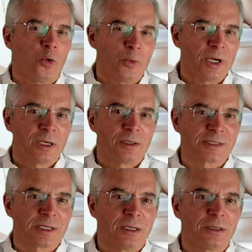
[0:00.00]
reading the
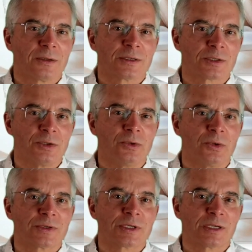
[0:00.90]
skills,
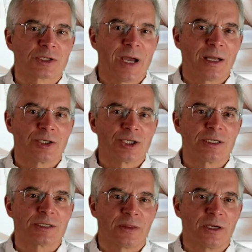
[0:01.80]
tools,
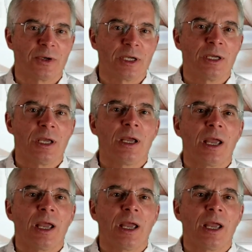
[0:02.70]
strategies, theory,